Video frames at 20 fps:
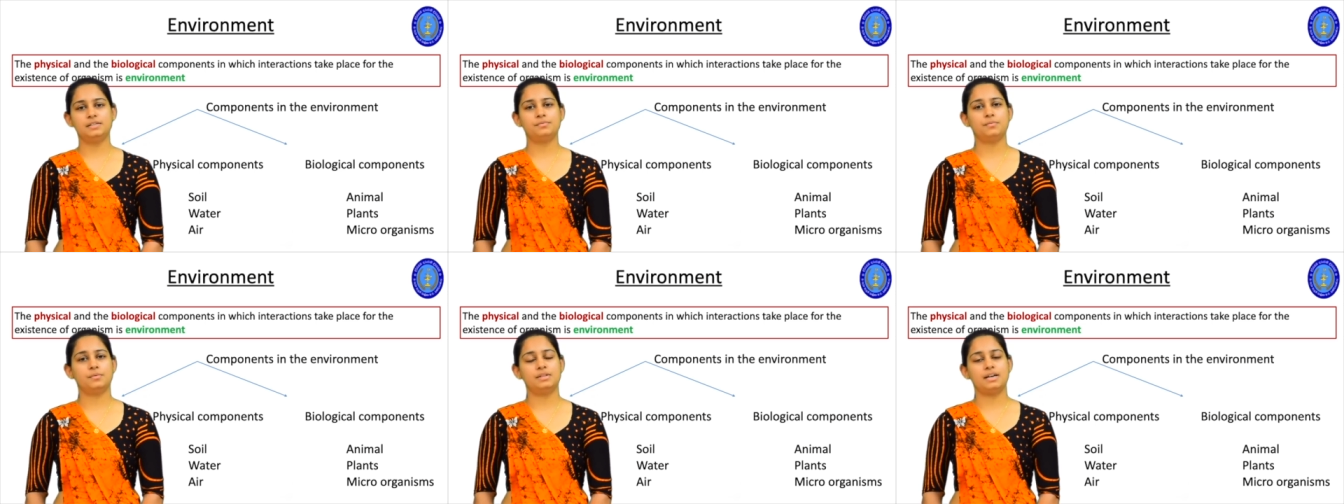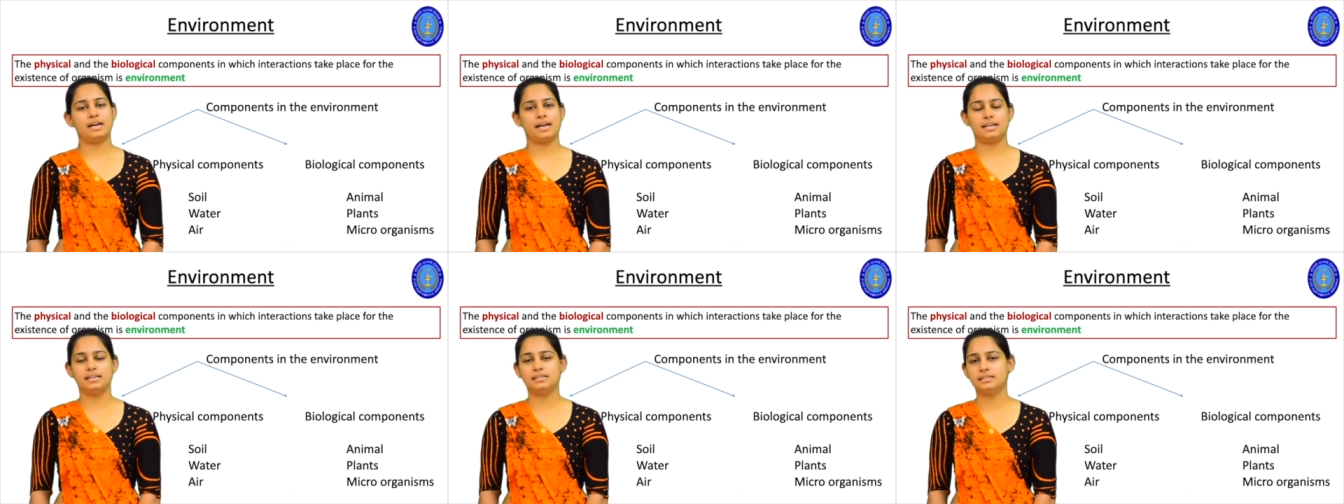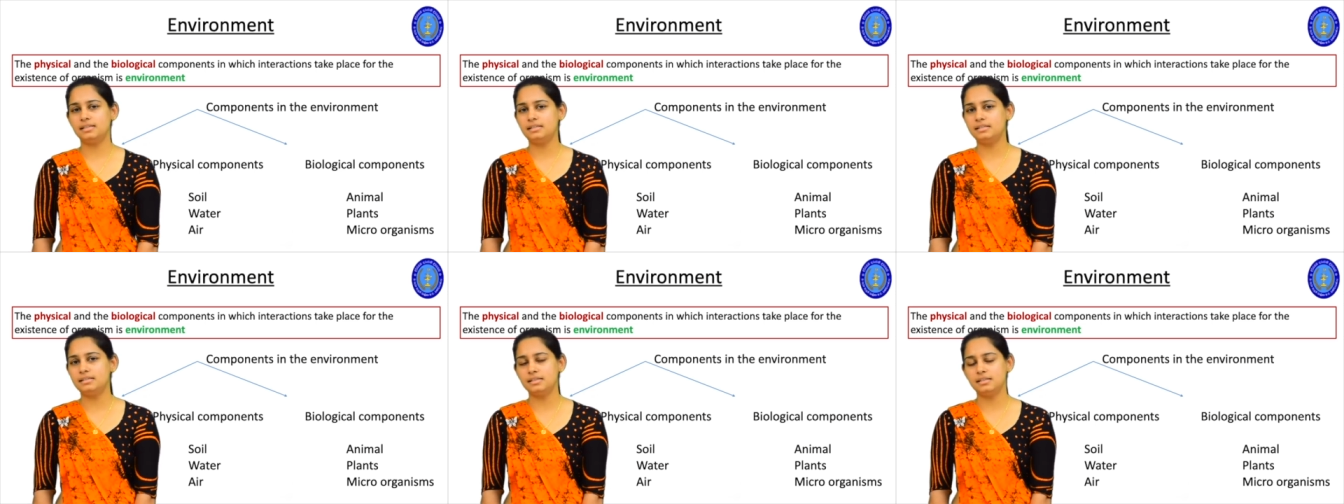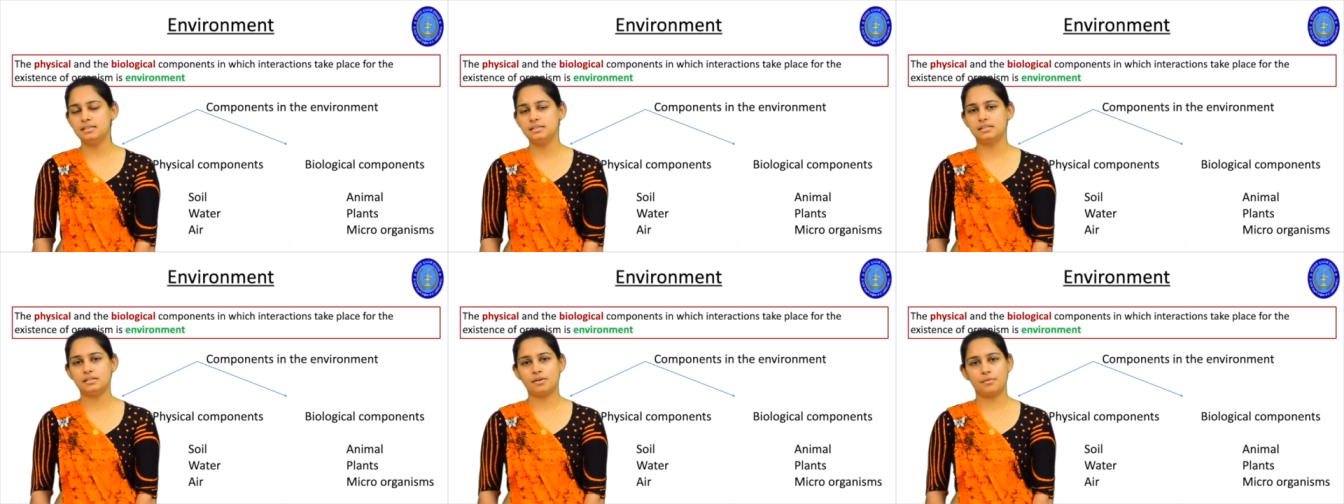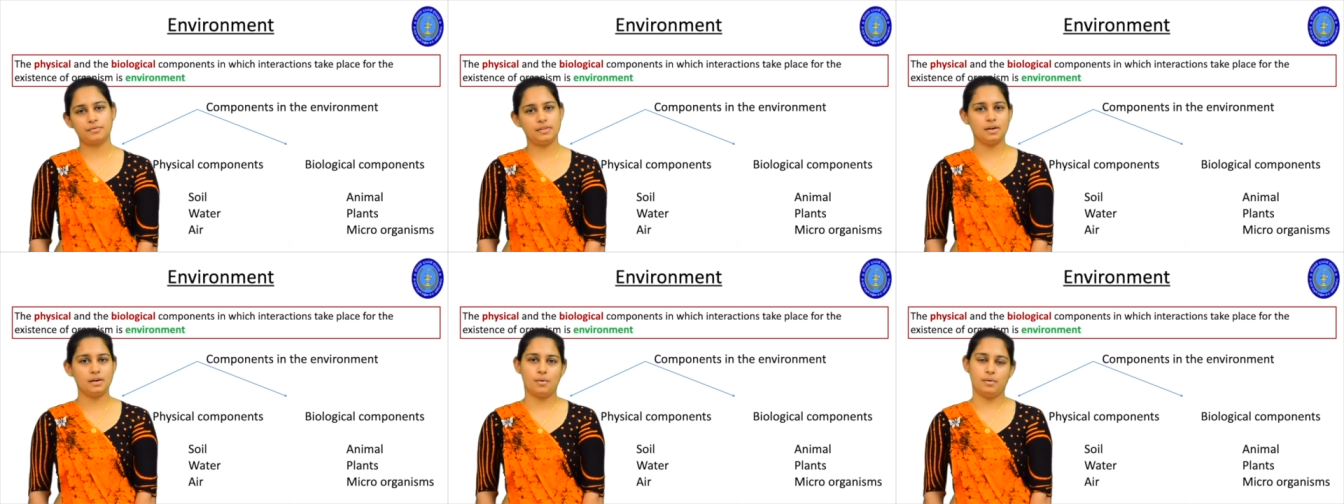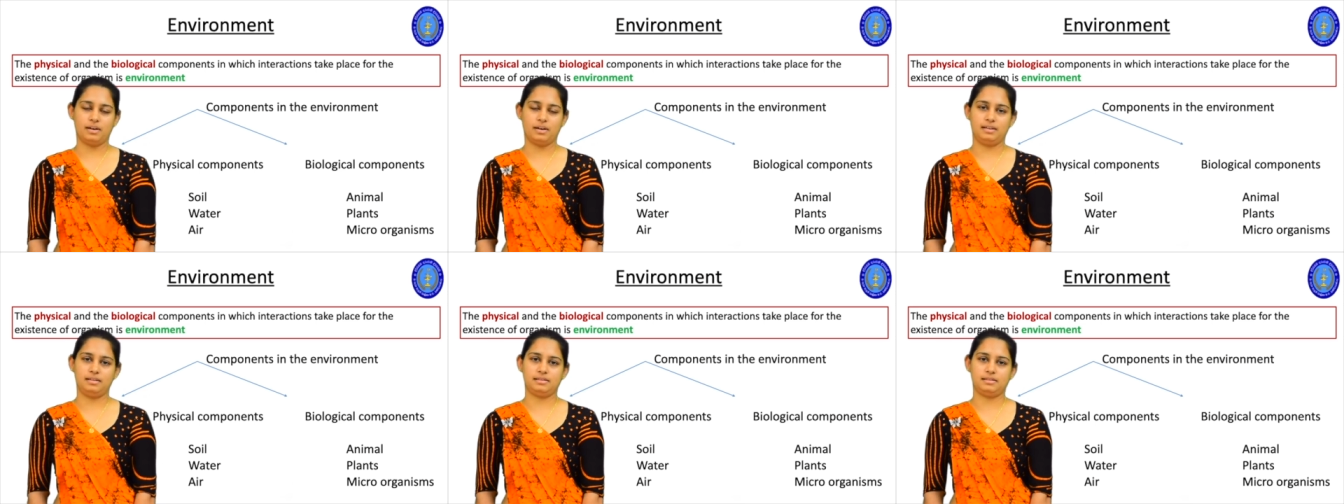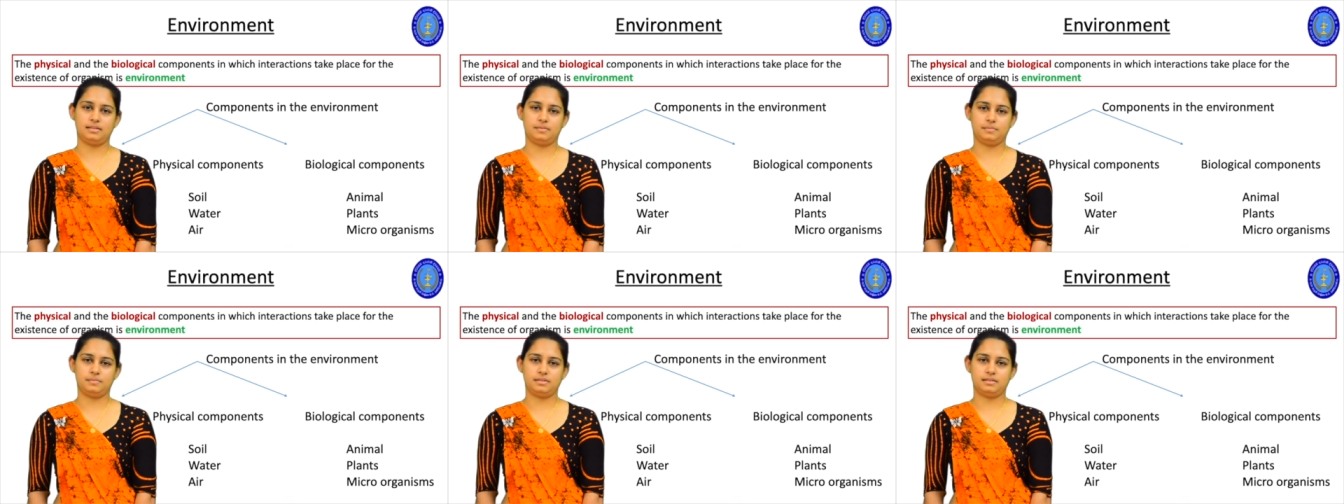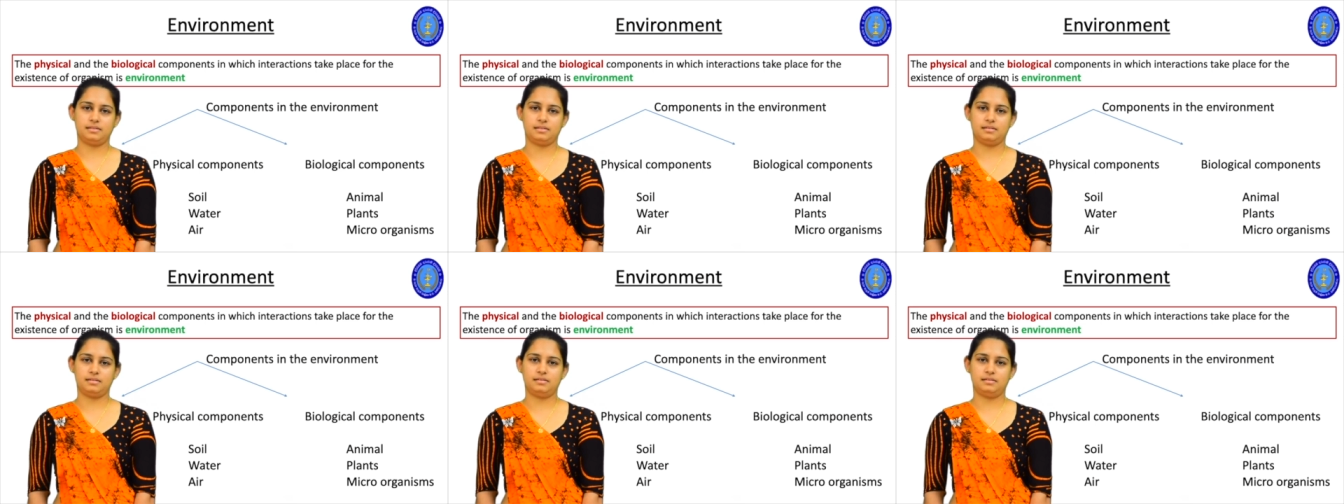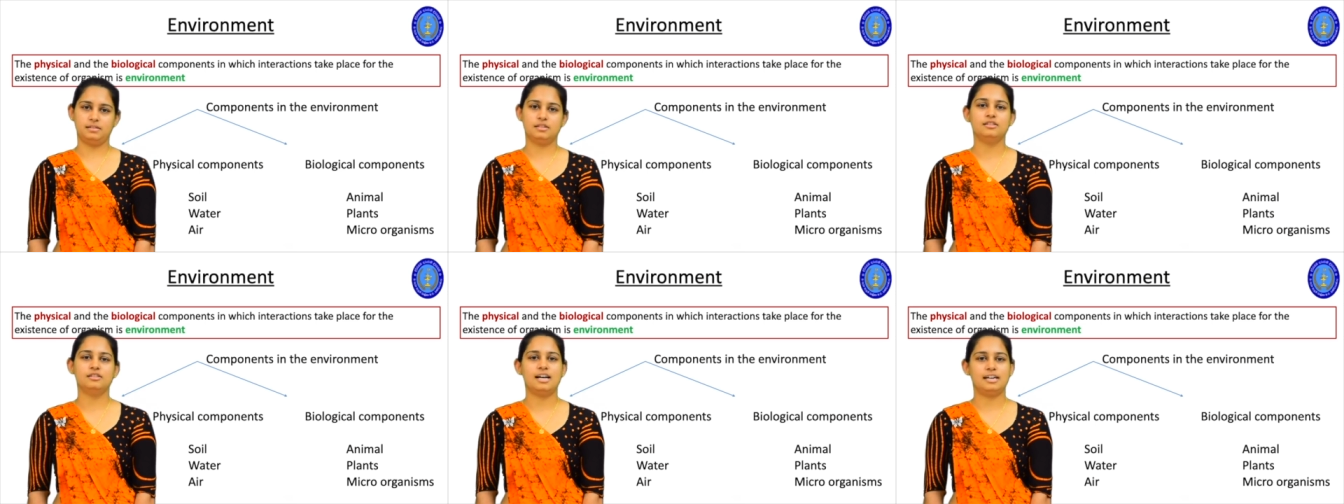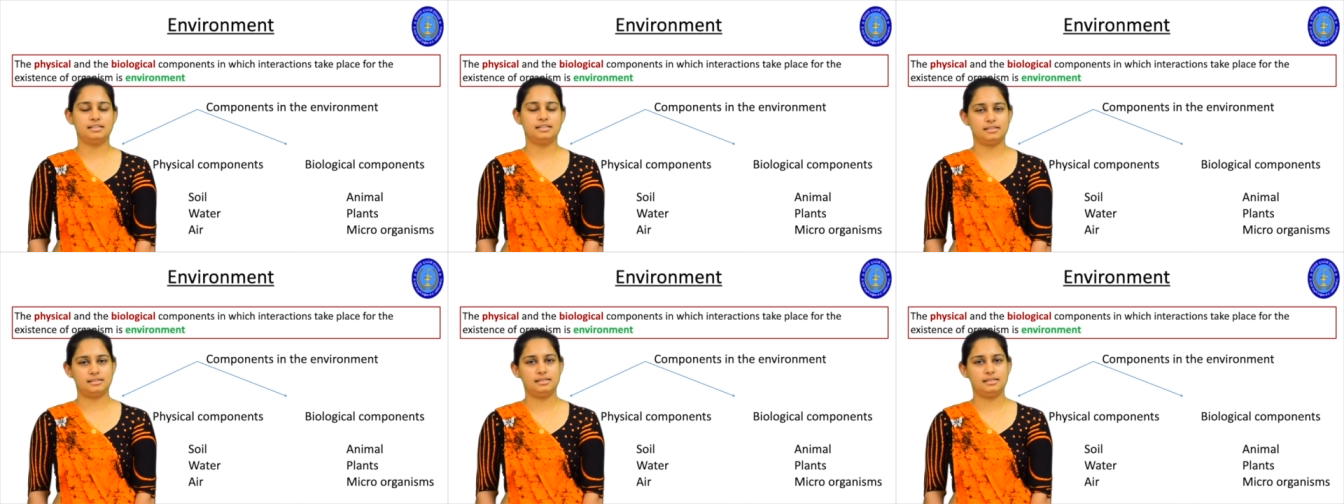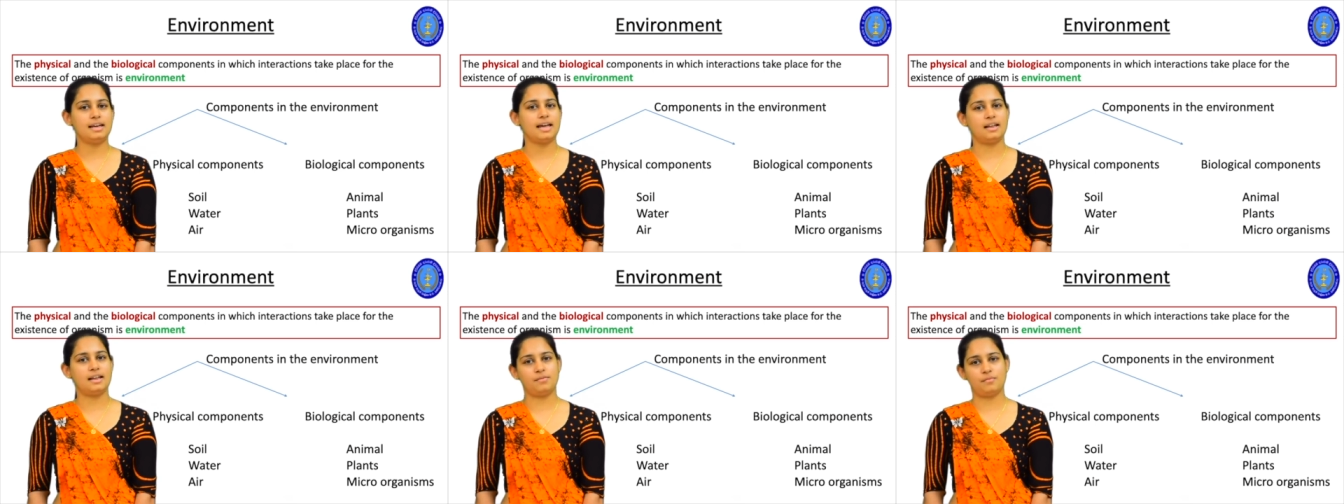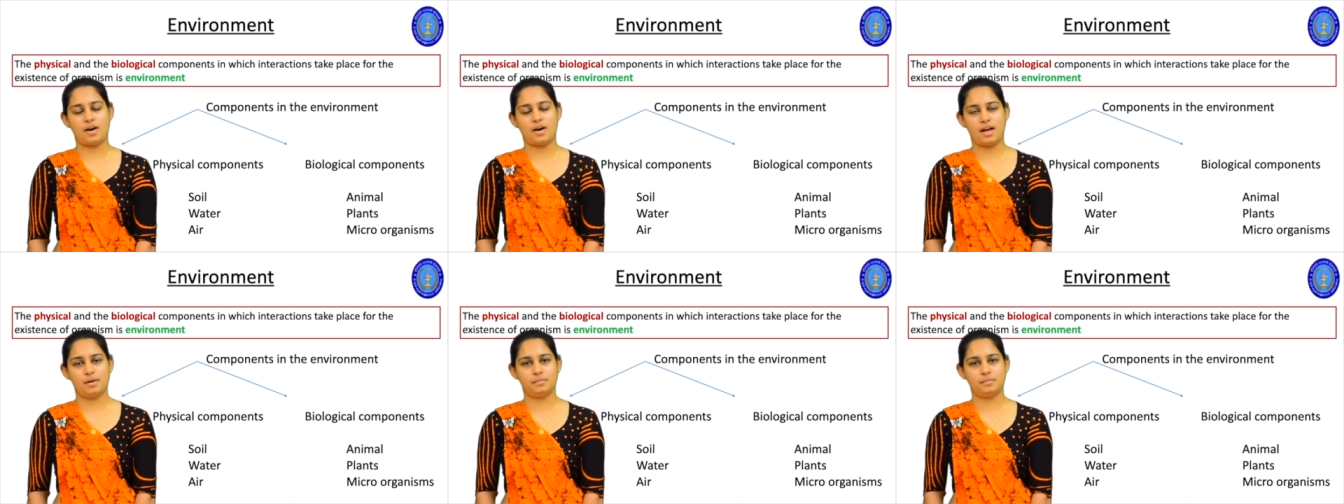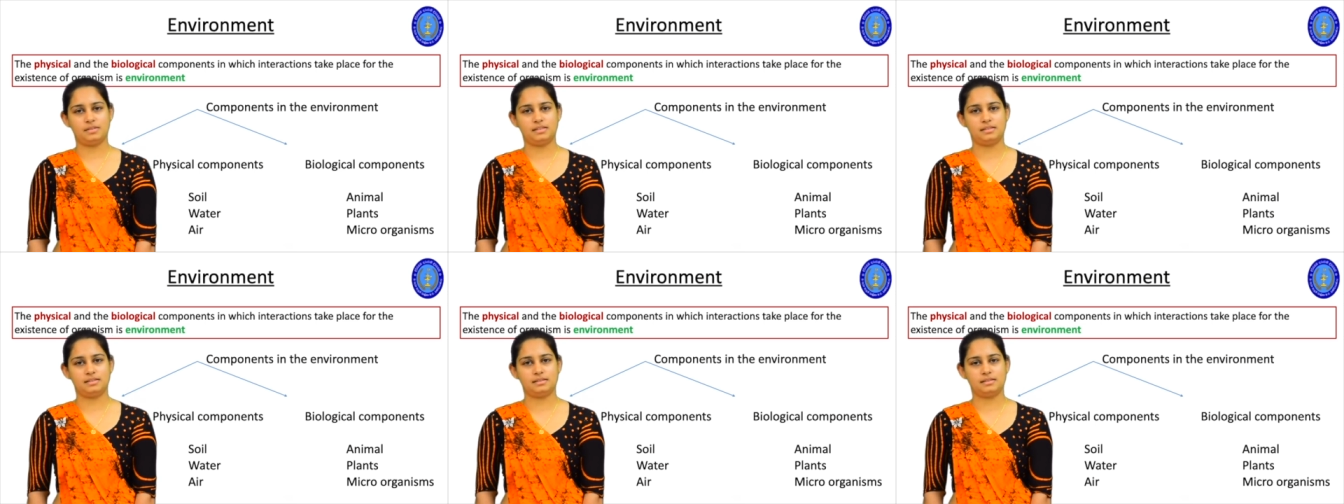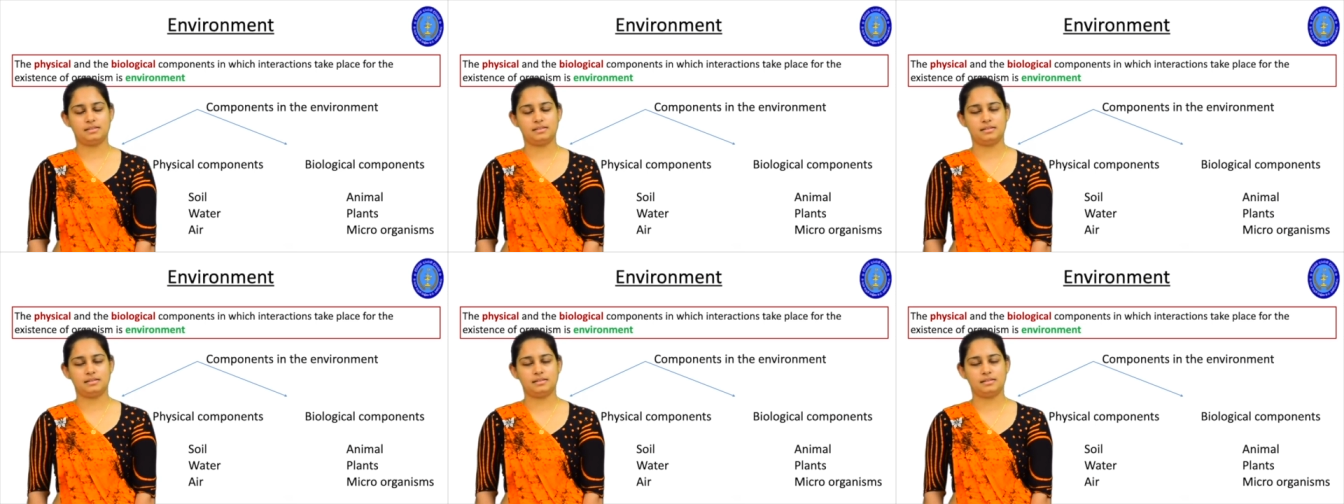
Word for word: for the existence of the organisms. So that is the environment.